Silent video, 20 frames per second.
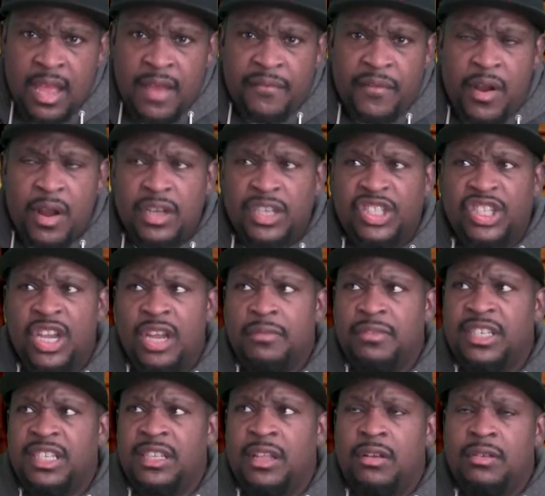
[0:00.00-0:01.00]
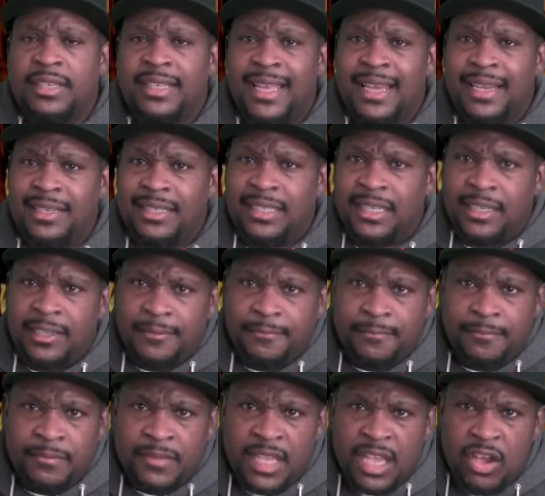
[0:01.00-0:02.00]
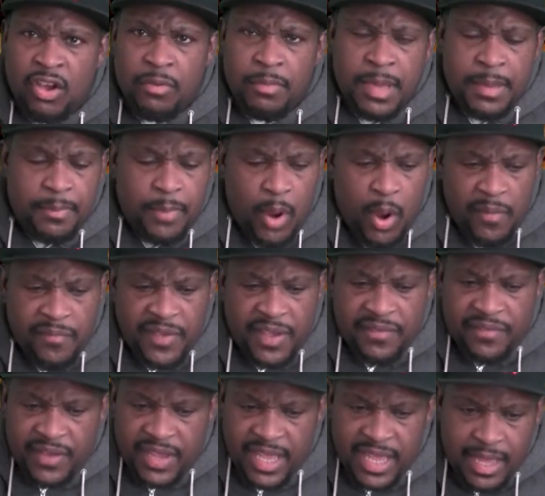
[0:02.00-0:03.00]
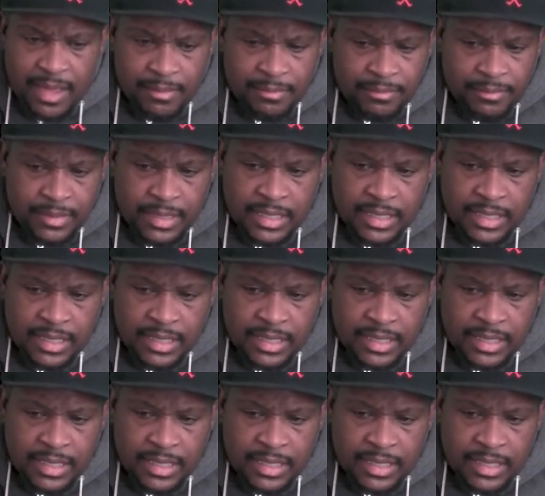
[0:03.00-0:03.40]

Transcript: As far as Jerry Sloan's legacy, it would be perfect for him